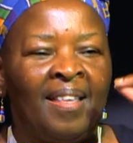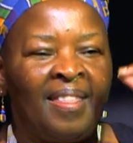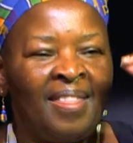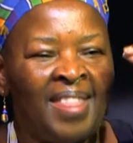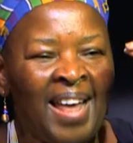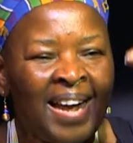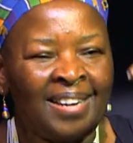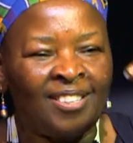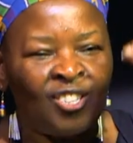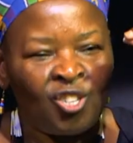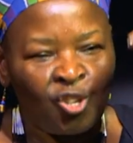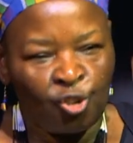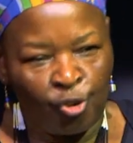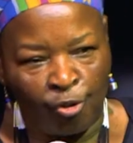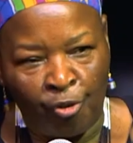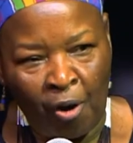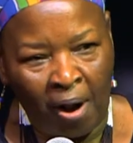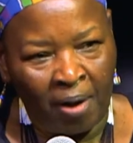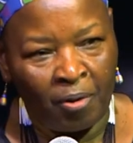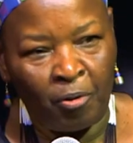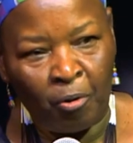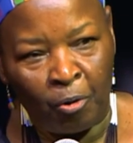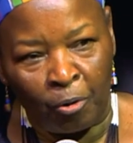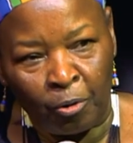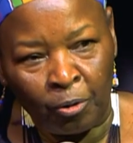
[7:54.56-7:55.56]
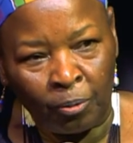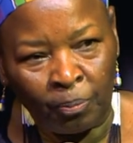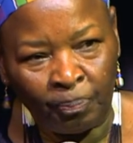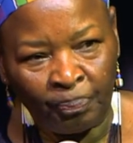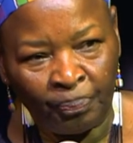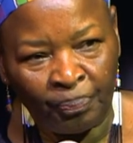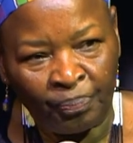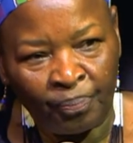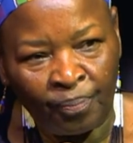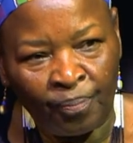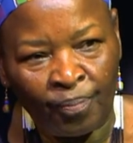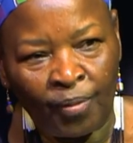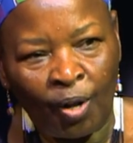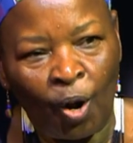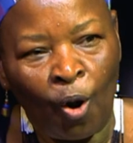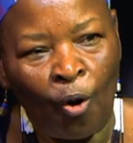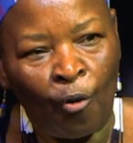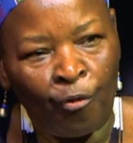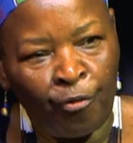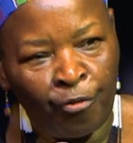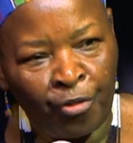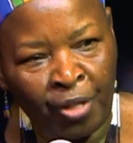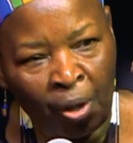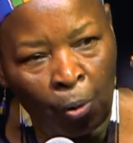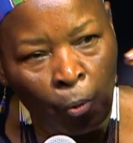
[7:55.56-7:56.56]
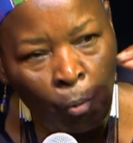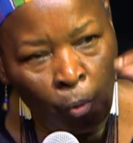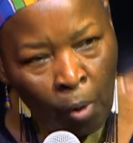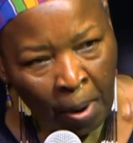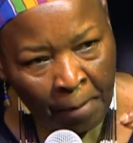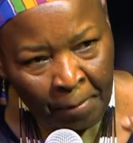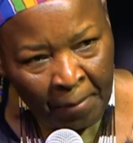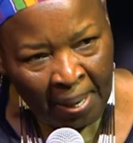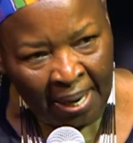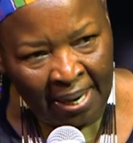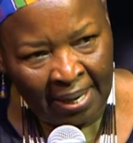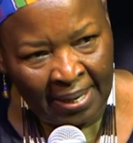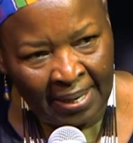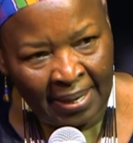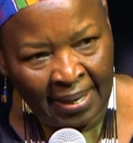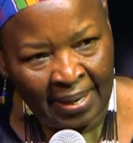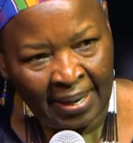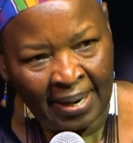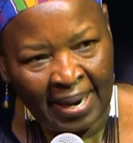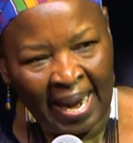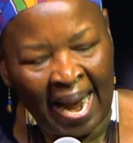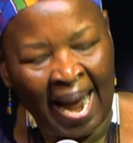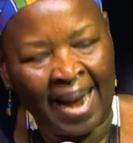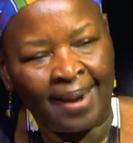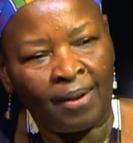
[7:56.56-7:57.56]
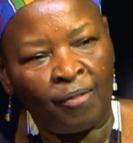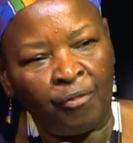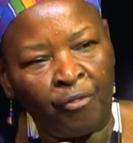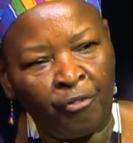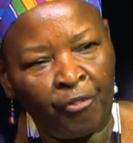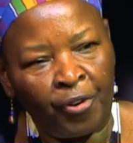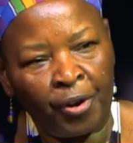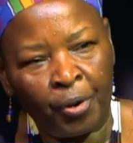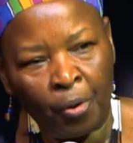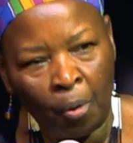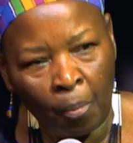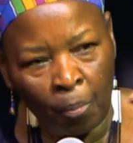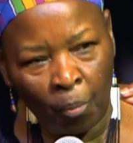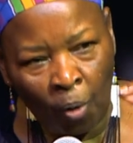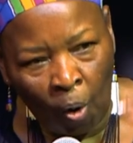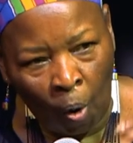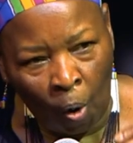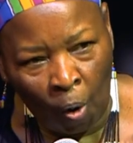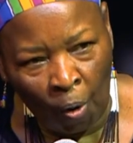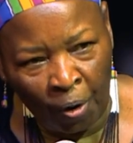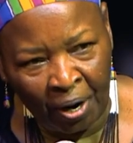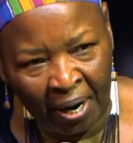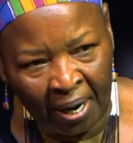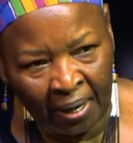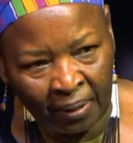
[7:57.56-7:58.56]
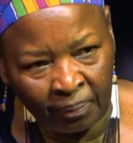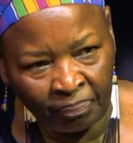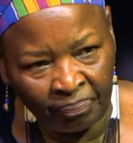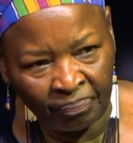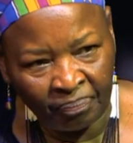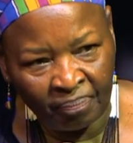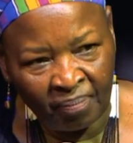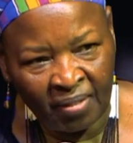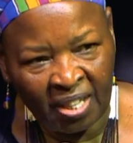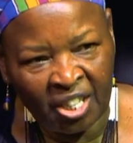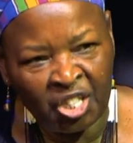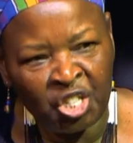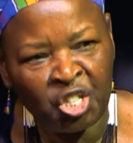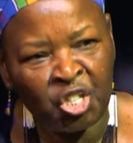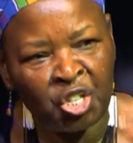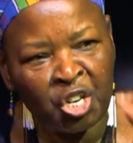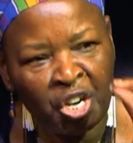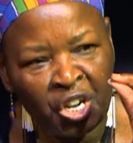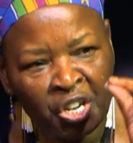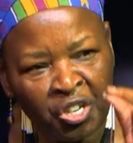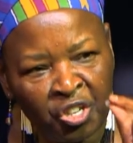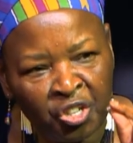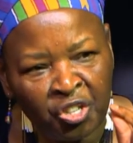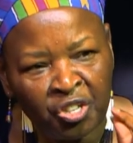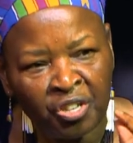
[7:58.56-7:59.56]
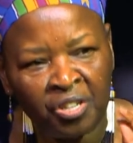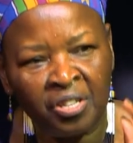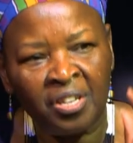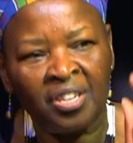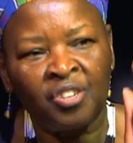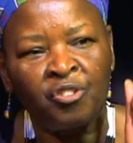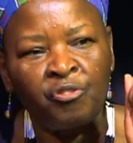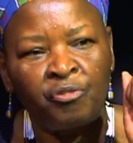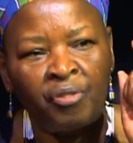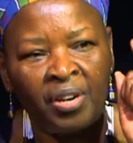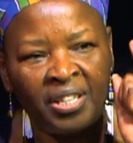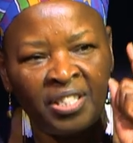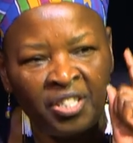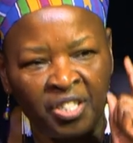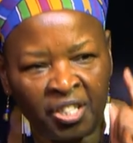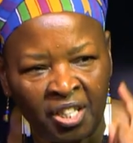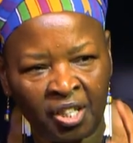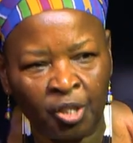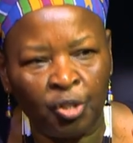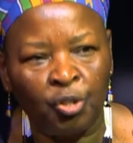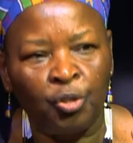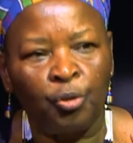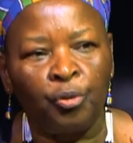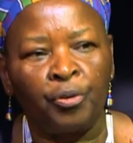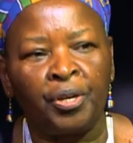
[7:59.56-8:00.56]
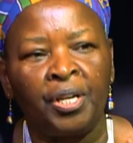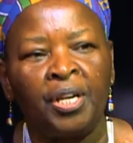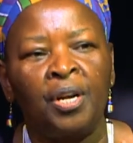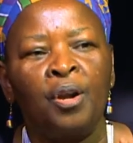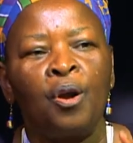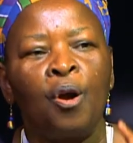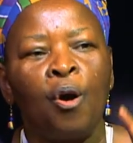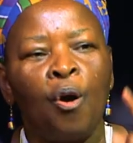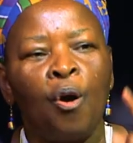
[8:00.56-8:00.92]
That struggle of the women at Freedom Corner changed the trajectory